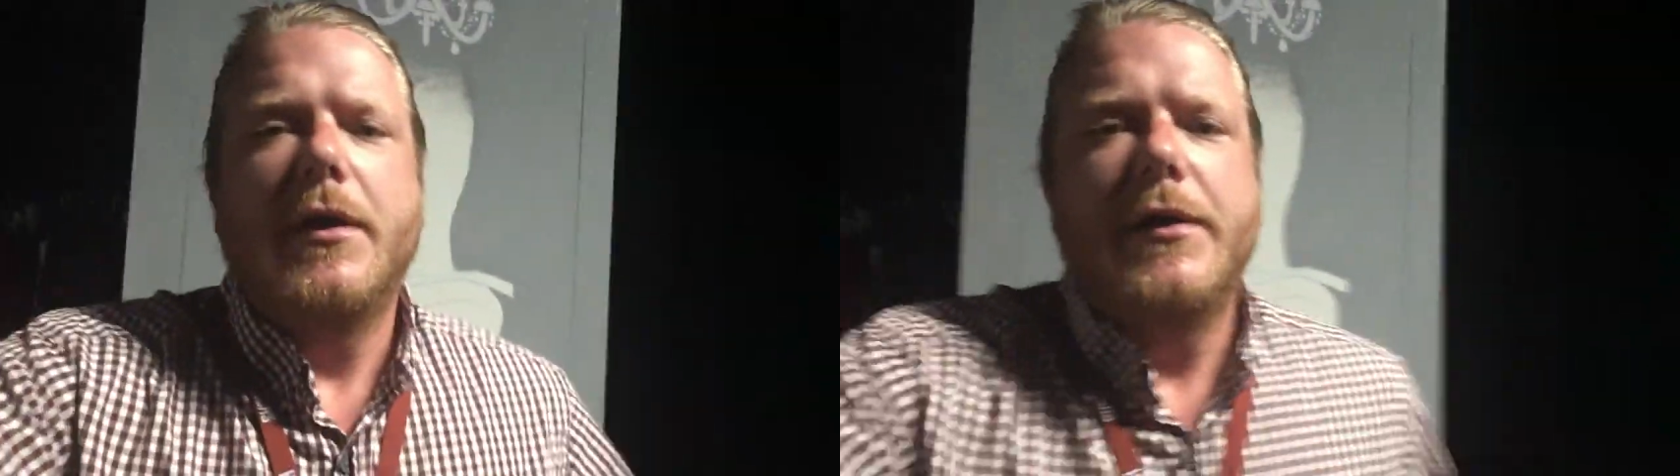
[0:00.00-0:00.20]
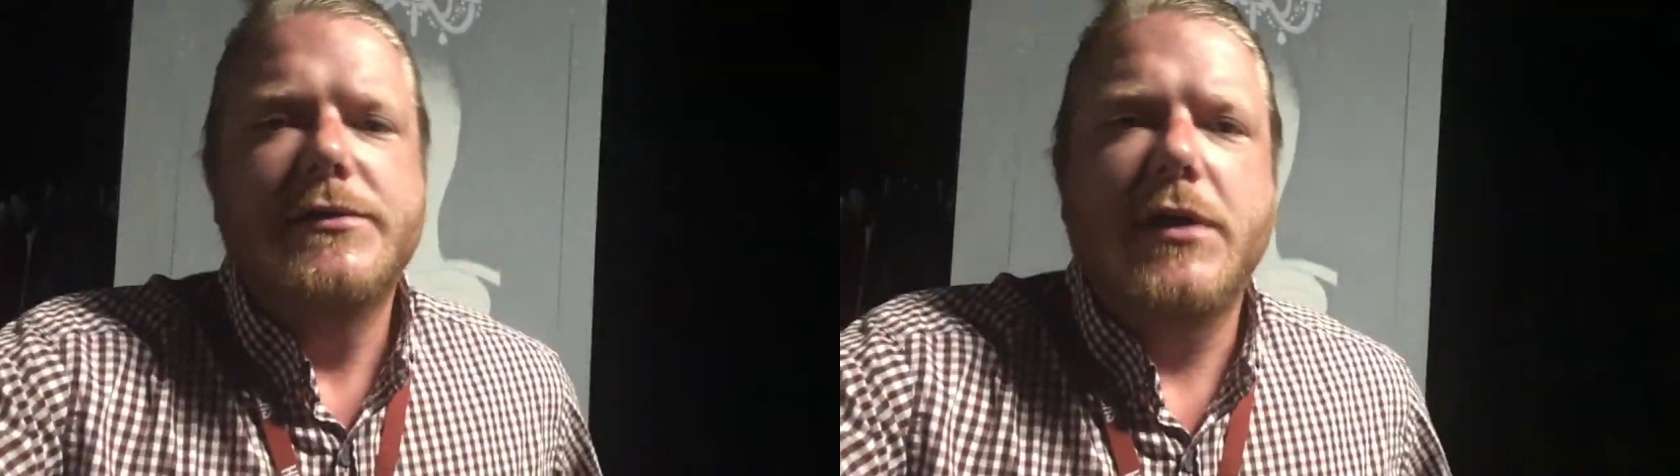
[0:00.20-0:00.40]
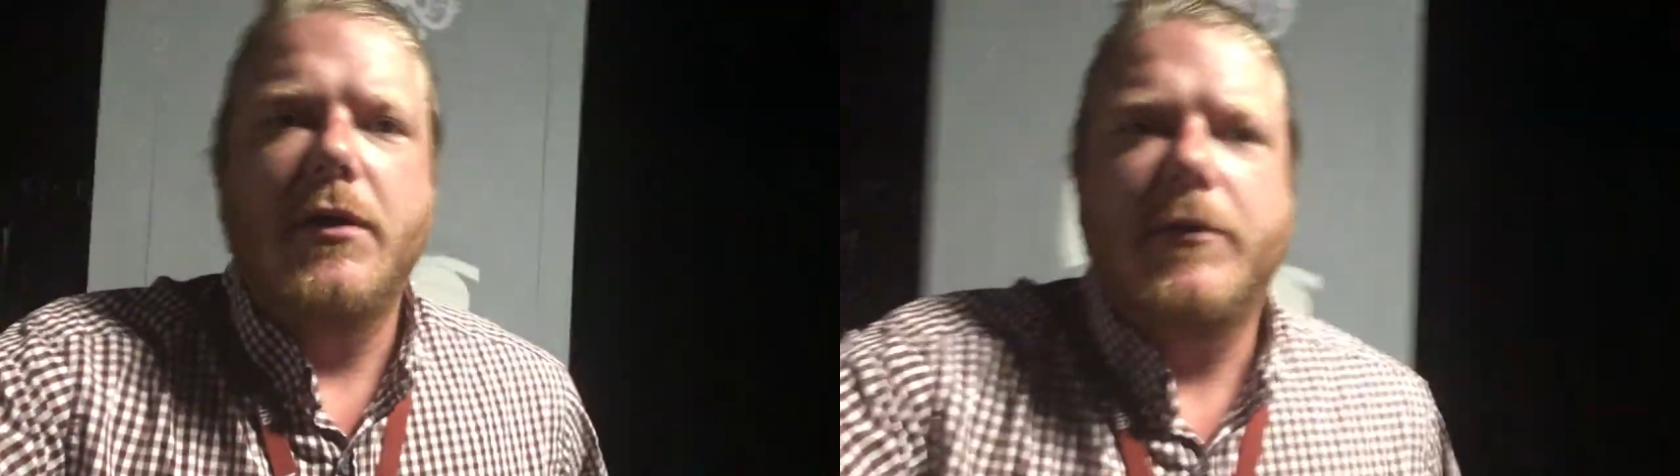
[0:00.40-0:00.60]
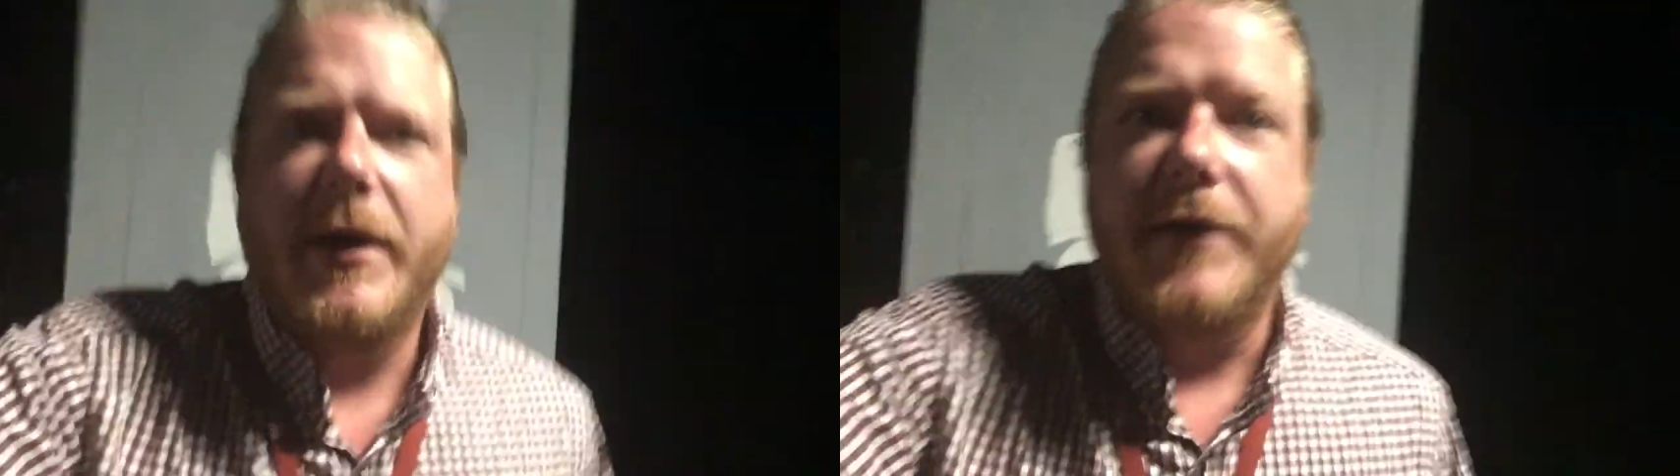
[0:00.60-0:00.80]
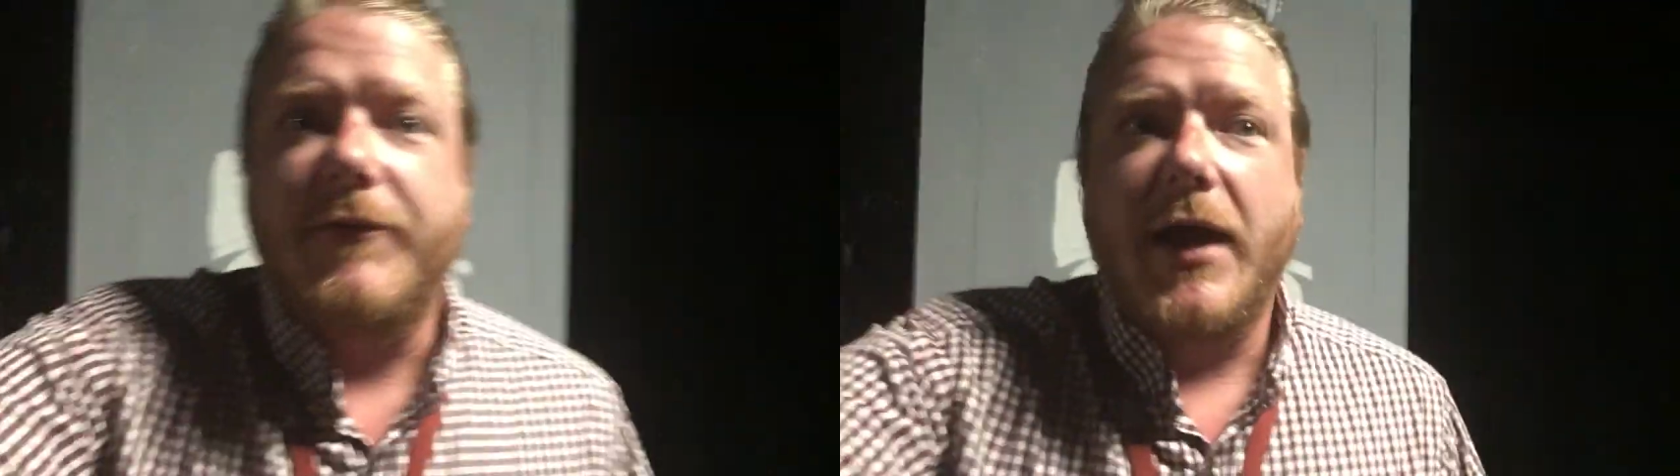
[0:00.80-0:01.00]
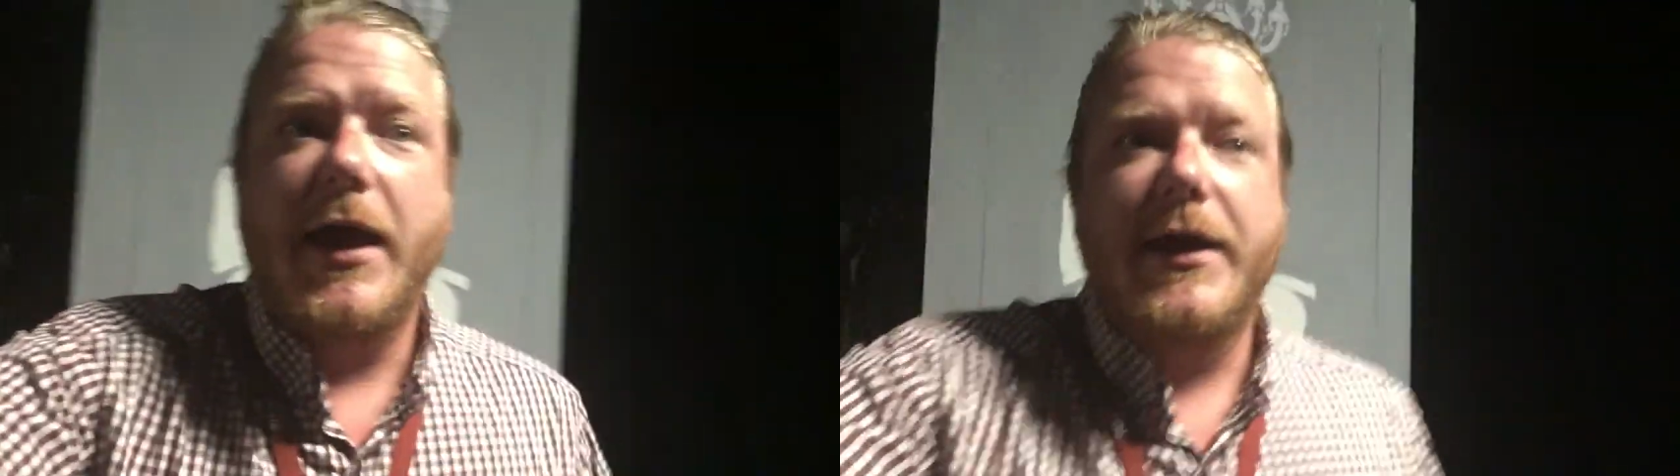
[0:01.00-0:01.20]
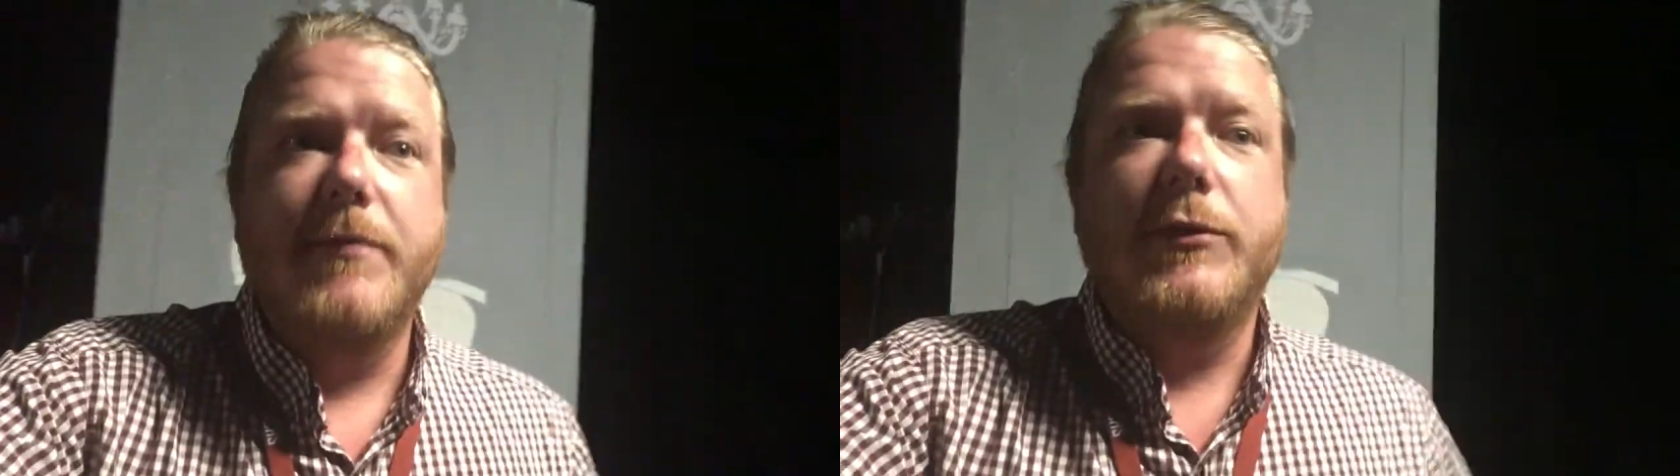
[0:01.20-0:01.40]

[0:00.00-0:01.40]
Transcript: So if I am